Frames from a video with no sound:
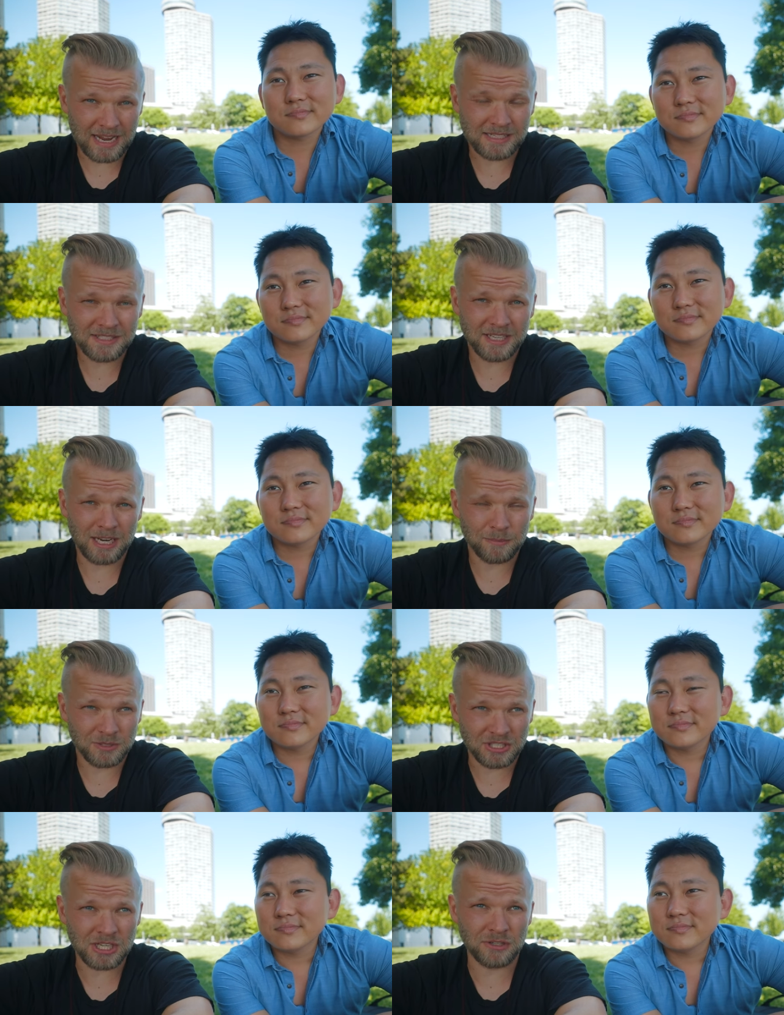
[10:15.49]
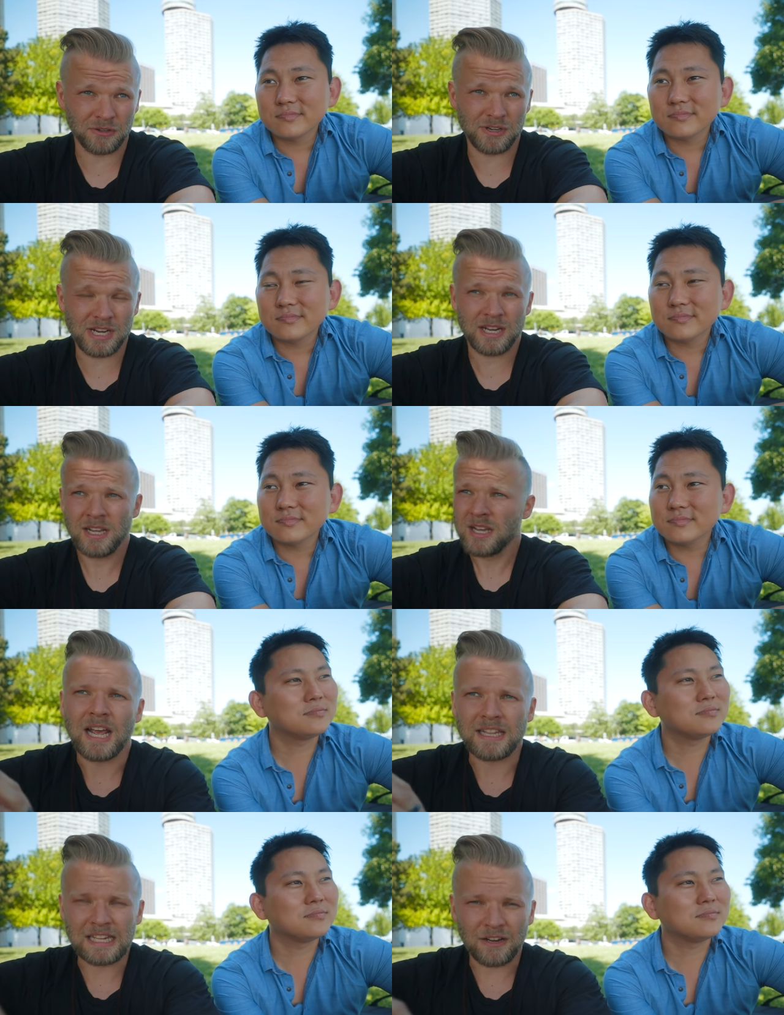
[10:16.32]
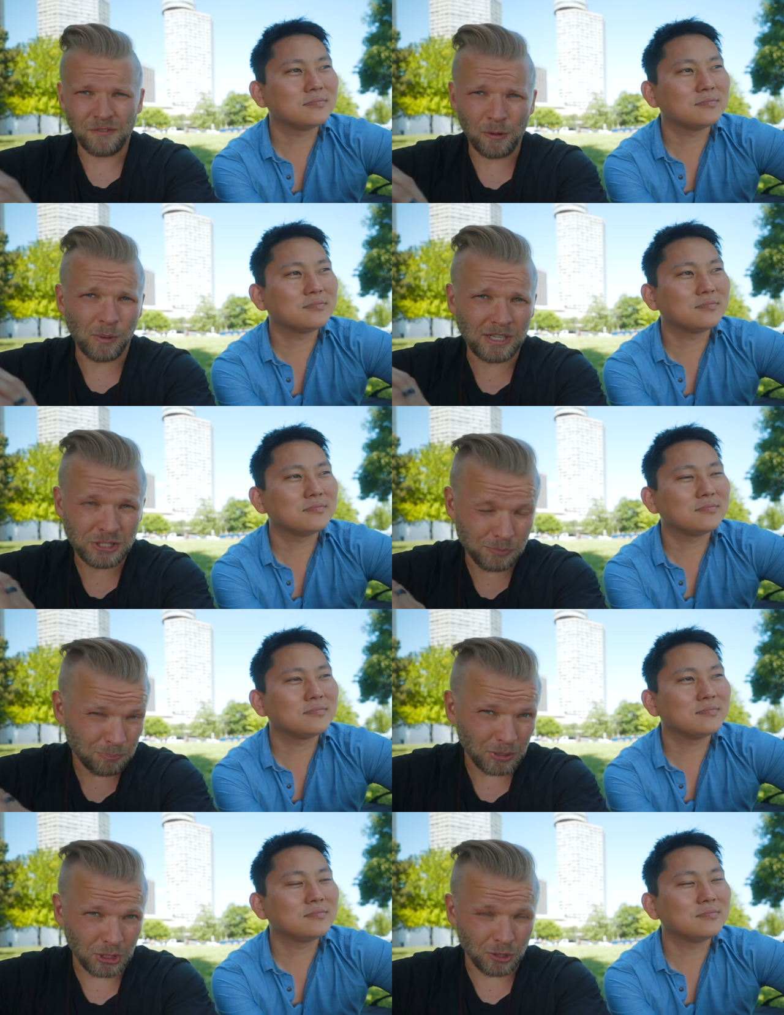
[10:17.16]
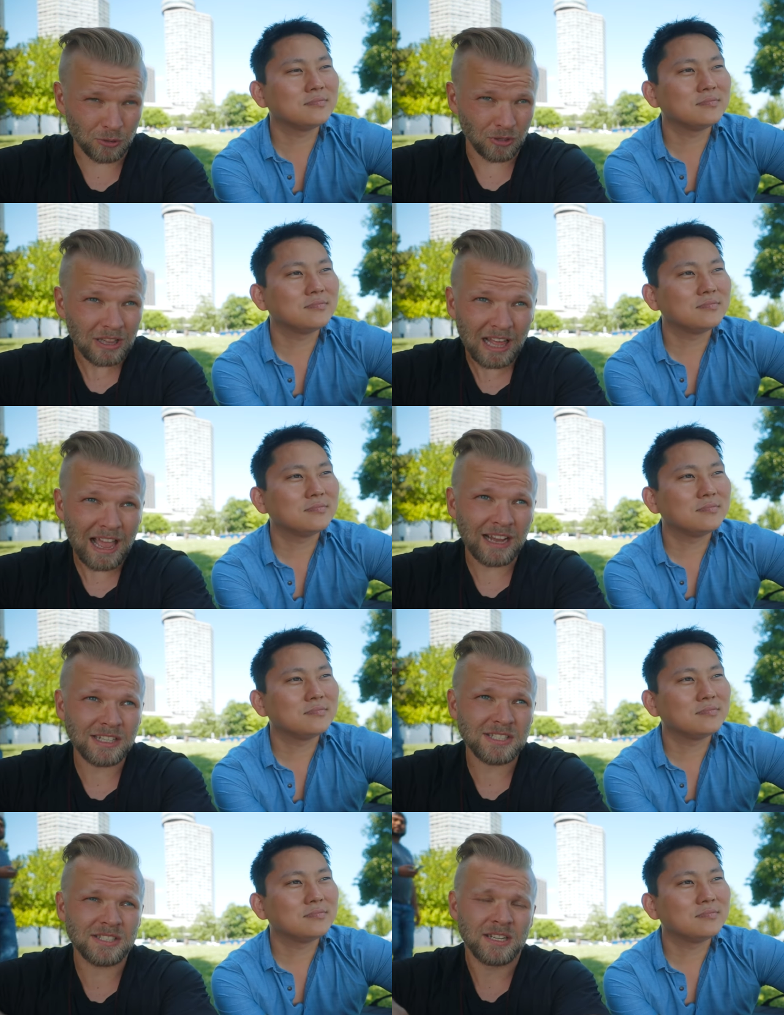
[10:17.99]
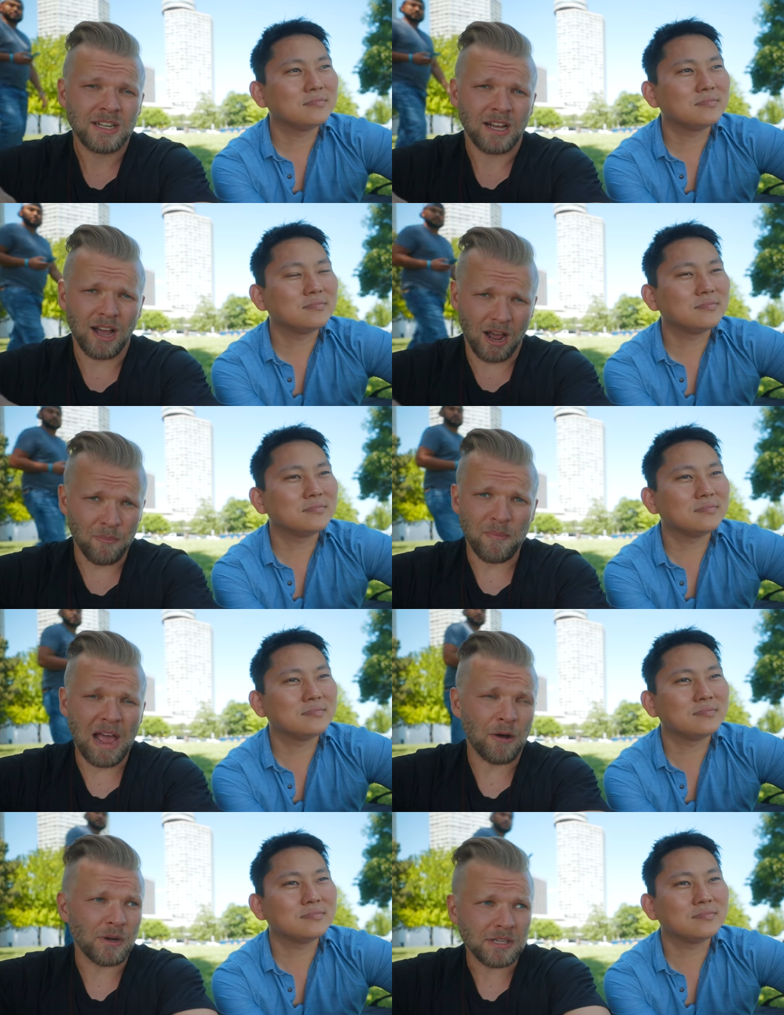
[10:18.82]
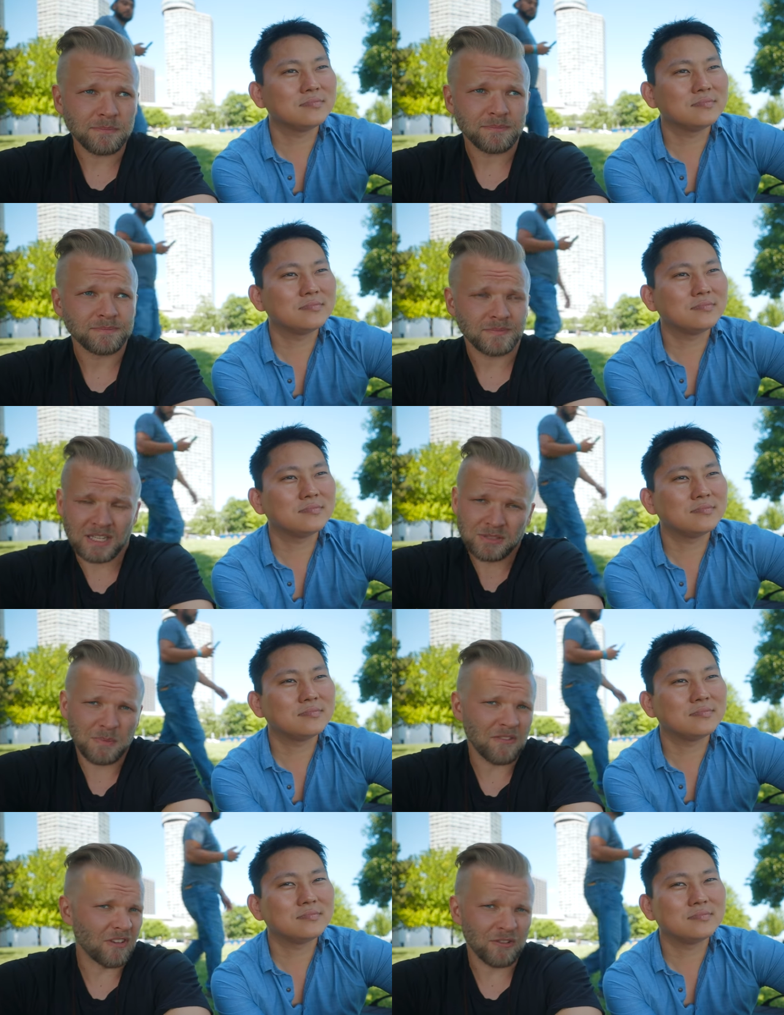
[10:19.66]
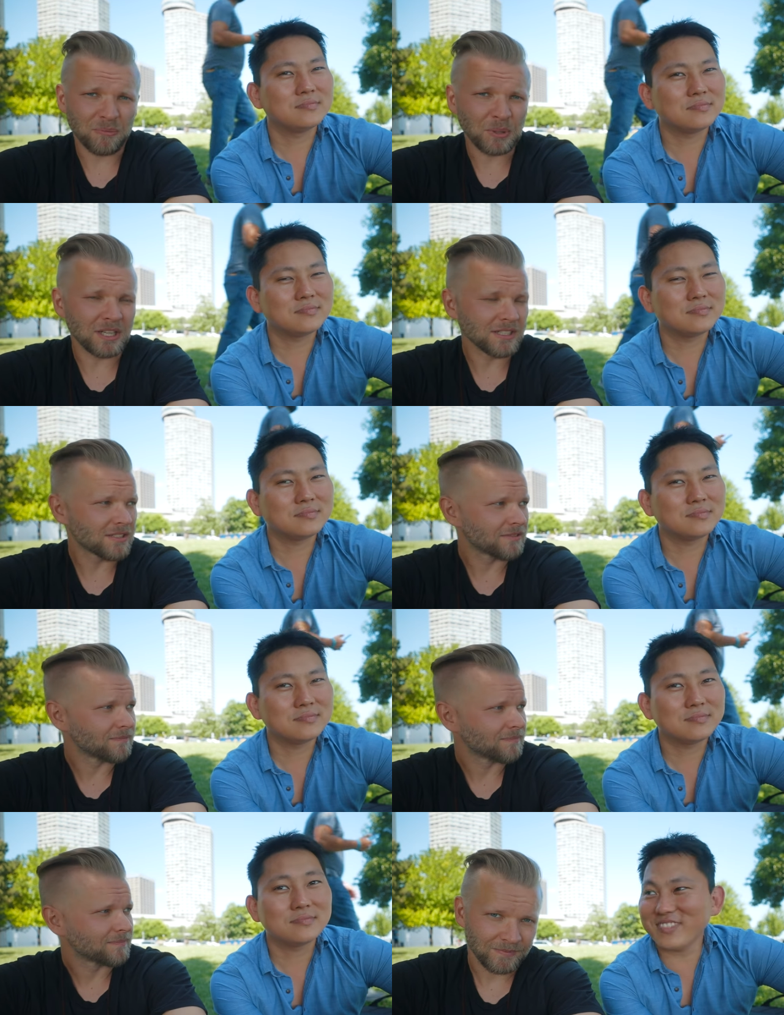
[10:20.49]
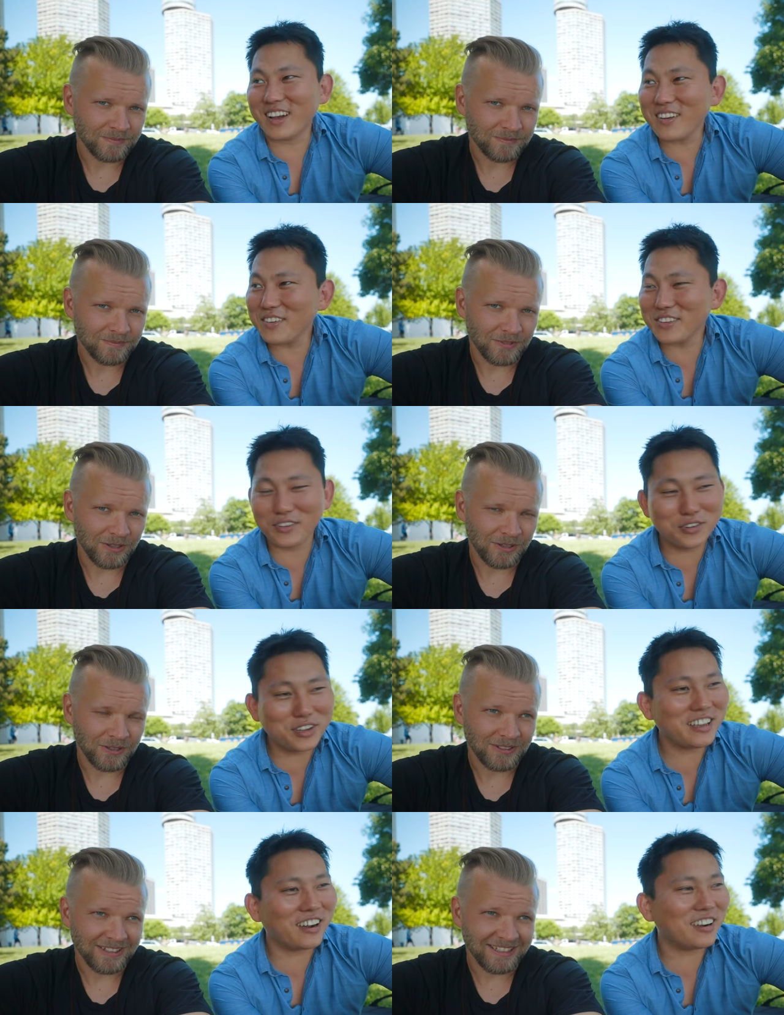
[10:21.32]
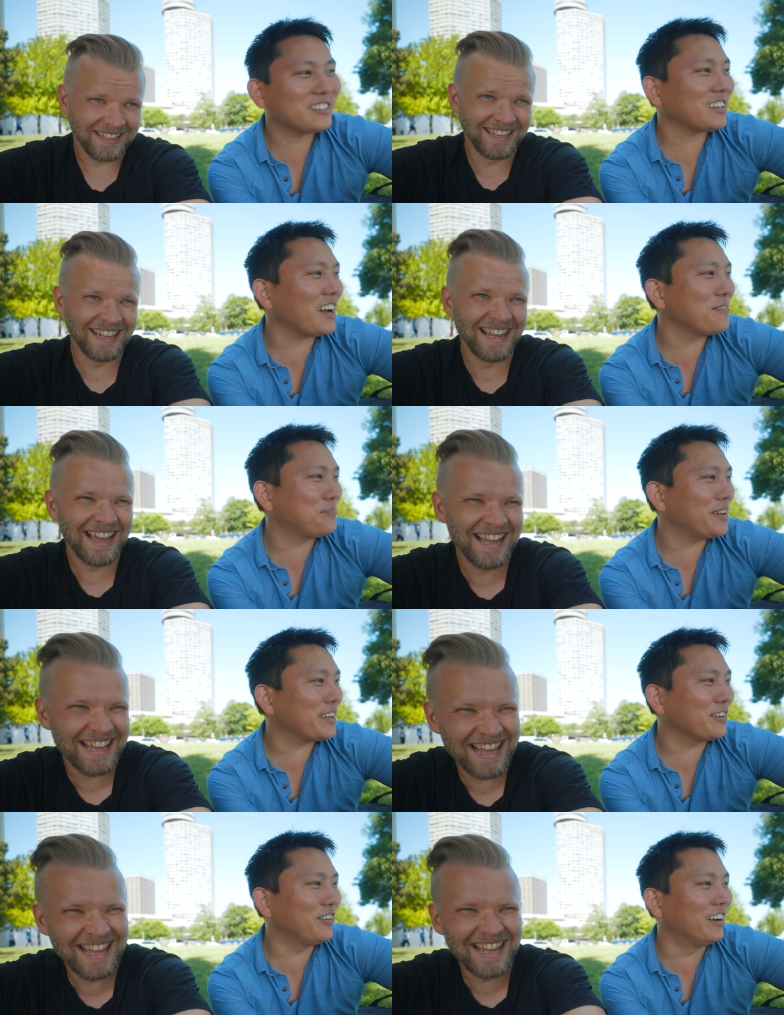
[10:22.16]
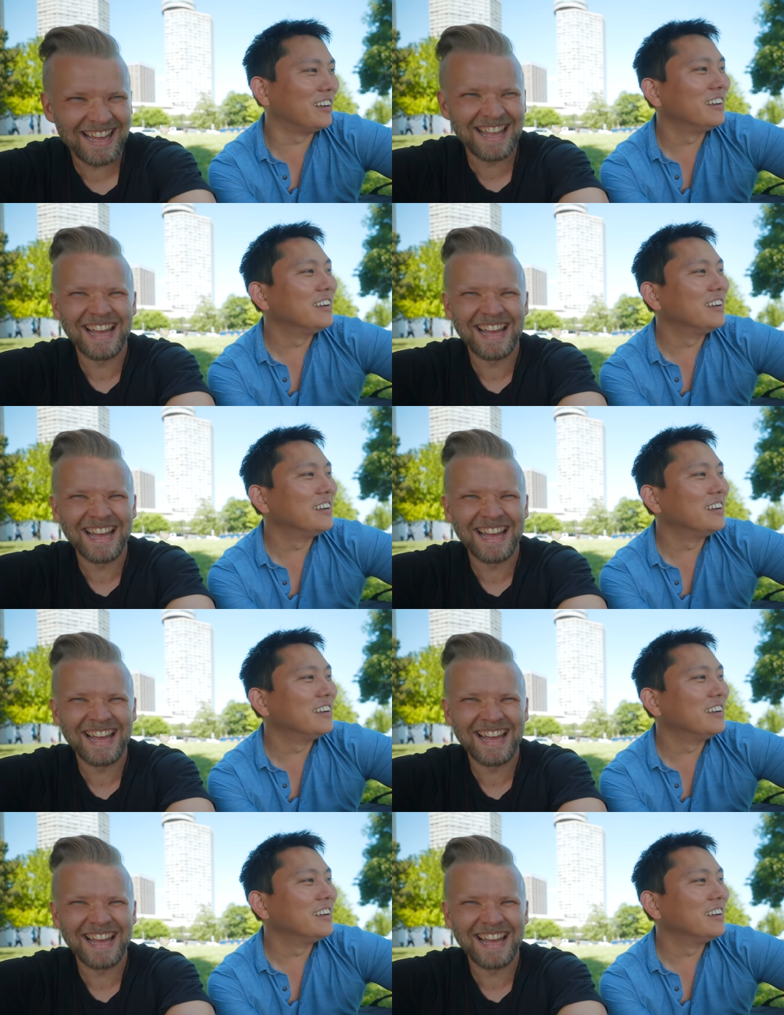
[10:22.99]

Speaker 1: landscape scenery, and then if I want to just pure relax, uh, Maui. That's my favorite place.
Speaker 2: I'm having a really hard time thinking one.